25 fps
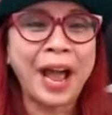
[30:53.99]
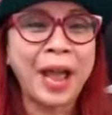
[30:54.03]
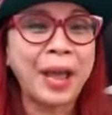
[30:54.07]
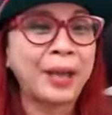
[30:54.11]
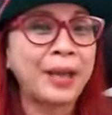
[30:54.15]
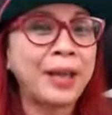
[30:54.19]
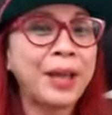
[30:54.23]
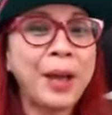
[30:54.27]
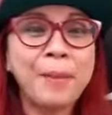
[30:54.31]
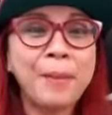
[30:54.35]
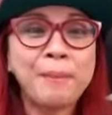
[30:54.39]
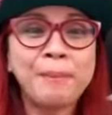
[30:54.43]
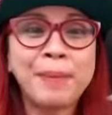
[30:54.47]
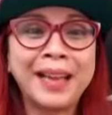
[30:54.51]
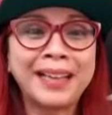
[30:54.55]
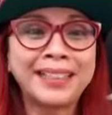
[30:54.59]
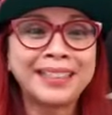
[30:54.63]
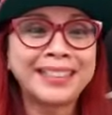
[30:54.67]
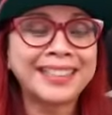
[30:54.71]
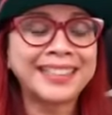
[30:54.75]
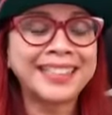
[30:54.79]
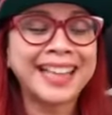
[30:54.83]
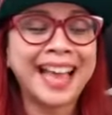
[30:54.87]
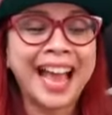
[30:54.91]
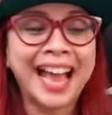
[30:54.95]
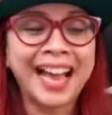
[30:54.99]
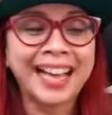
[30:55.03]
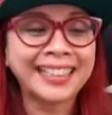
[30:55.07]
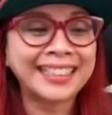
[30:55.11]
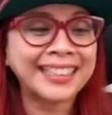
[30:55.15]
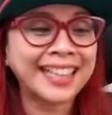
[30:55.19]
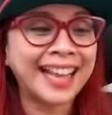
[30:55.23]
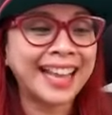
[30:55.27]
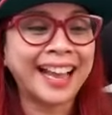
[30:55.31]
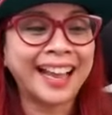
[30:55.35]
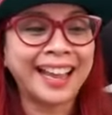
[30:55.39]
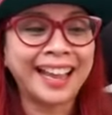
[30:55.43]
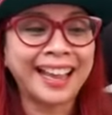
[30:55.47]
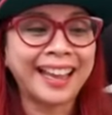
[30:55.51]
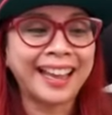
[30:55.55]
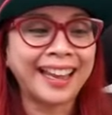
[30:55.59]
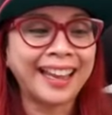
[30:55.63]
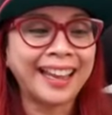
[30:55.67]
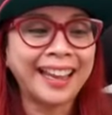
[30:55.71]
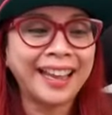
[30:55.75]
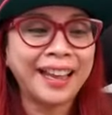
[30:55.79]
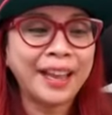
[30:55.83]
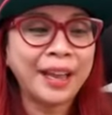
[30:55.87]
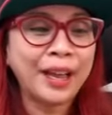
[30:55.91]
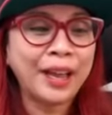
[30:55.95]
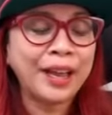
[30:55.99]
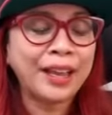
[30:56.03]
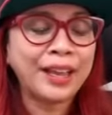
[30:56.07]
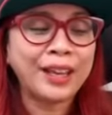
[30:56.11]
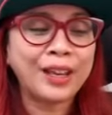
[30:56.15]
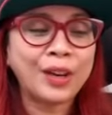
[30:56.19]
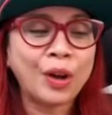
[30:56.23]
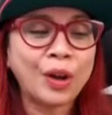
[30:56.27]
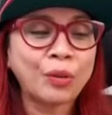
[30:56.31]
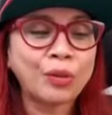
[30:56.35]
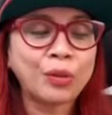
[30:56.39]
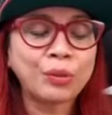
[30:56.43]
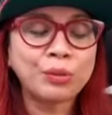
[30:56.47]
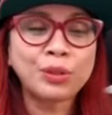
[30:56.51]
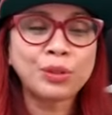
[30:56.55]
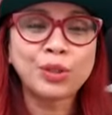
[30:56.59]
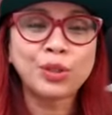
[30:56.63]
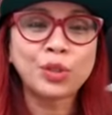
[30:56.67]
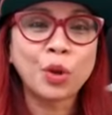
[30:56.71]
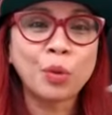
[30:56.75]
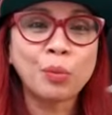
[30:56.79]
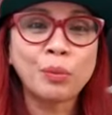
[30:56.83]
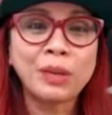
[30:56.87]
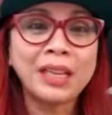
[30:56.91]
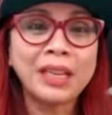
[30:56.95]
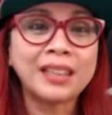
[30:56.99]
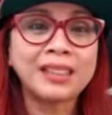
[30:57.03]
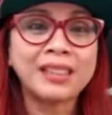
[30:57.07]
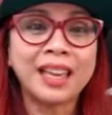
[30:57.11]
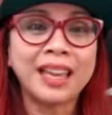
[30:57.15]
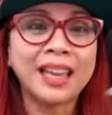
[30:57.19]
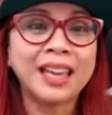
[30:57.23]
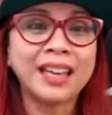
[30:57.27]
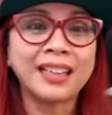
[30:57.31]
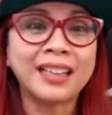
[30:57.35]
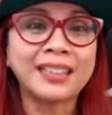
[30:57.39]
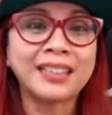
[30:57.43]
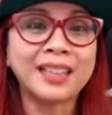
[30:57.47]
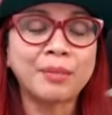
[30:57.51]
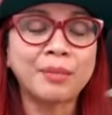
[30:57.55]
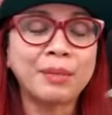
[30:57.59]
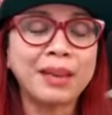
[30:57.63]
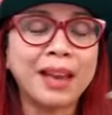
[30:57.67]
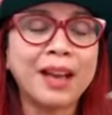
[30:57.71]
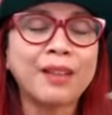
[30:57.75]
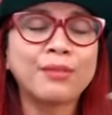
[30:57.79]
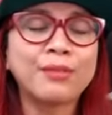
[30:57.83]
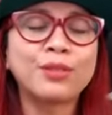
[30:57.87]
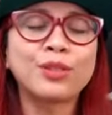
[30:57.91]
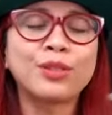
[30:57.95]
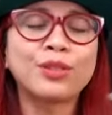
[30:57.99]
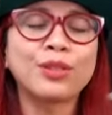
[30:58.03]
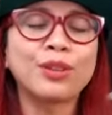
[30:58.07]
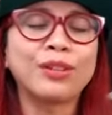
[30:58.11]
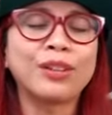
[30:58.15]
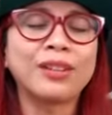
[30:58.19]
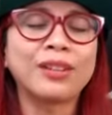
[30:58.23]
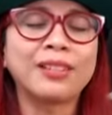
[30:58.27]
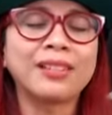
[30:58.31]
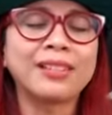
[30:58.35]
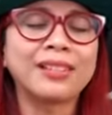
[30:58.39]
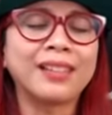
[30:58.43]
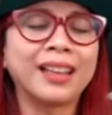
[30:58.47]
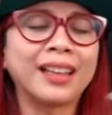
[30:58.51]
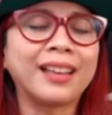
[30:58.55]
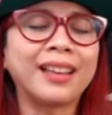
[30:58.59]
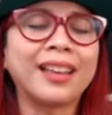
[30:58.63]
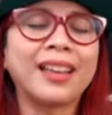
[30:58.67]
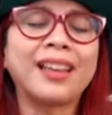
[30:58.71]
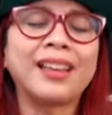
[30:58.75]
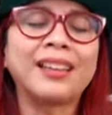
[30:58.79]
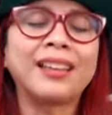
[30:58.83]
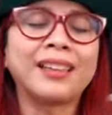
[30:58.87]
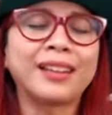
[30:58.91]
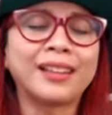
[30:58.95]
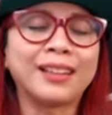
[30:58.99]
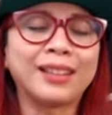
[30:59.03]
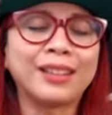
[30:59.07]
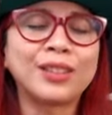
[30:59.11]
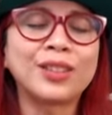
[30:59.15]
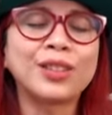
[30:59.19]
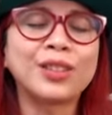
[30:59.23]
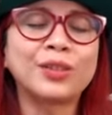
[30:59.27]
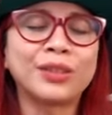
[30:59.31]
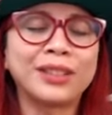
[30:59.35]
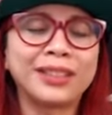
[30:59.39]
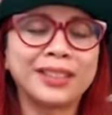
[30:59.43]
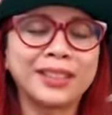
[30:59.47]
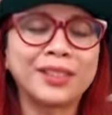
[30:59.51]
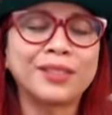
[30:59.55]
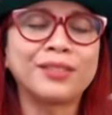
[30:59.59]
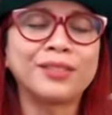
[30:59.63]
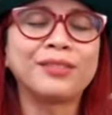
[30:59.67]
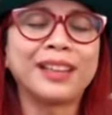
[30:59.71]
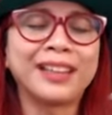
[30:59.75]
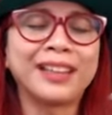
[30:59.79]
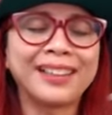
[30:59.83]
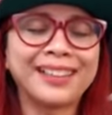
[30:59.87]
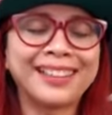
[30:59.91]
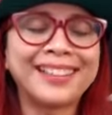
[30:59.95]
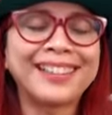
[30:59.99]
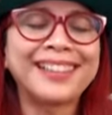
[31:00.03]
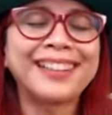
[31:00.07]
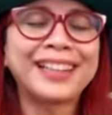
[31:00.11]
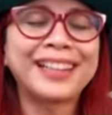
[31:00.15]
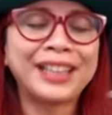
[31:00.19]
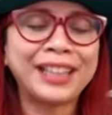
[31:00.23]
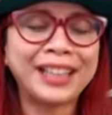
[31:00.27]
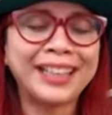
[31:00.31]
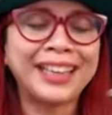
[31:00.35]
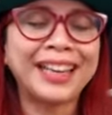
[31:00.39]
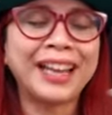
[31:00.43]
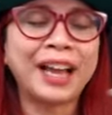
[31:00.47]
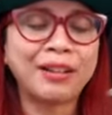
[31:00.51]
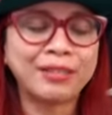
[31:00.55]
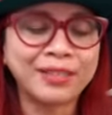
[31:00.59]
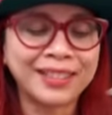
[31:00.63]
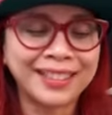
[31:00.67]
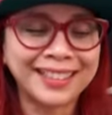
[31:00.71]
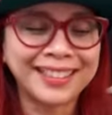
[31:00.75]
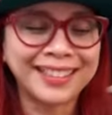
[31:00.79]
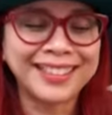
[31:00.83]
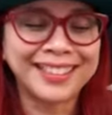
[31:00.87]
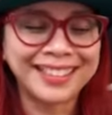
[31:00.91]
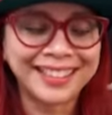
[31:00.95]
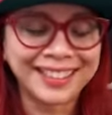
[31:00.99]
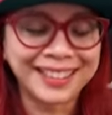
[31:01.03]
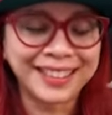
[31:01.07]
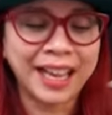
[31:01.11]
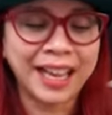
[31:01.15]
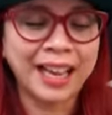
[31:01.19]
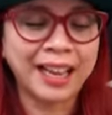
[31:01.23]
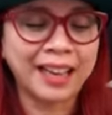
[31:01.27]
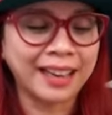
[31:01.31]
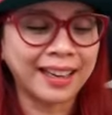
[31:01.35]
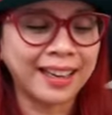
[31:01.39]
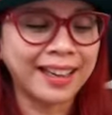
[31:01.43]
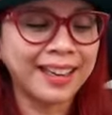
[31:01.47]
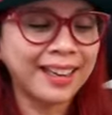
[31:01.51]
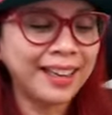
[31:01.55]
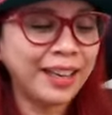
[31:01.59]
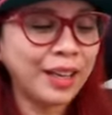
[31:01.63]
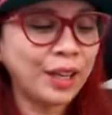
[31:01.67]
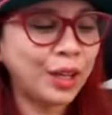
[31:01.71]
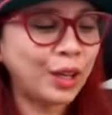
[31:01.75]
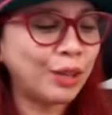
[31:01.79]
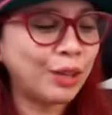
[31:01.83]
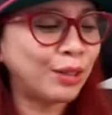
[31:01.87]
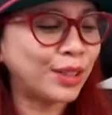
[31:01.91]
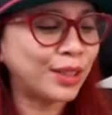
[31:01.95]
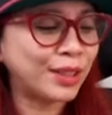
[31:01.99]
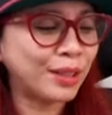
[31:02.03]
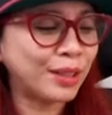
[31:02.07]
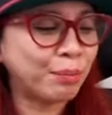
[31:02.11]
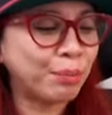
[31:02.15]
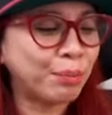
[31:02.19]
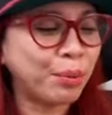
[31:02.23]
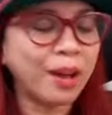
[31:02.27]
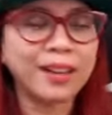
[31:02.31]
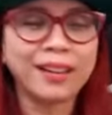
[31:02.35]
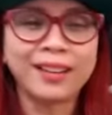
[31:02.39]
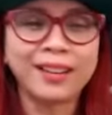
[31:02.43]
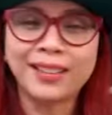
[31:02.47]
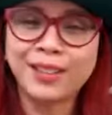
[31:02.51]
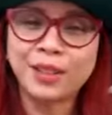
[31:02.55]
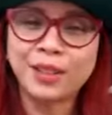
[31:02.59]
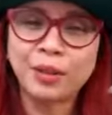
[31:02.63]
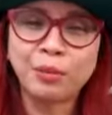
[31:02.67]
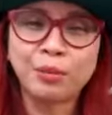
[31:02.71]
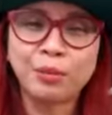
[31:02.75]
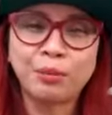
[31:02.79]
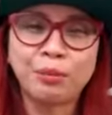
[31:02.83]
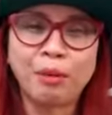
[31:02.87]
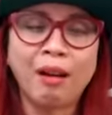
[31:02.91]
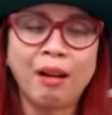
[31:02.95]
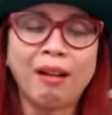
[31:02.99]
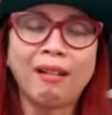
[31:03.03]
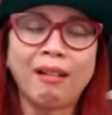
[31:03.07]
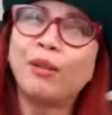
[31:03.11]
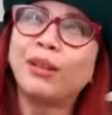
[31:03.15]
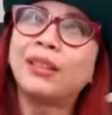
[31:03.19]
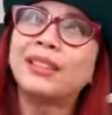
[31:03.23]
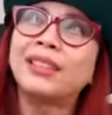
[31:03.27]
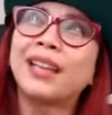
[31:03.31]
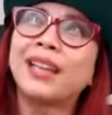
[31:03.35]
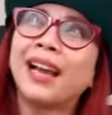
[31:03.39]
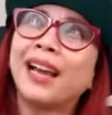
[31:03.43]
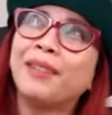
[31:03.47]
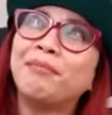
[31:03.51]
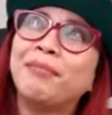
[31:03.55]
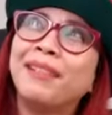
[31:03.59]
I pet sat. I, you know, there were so many things. I mean, I have so like hilarious stories of like cleaning houses because I used some products that were wrong one time.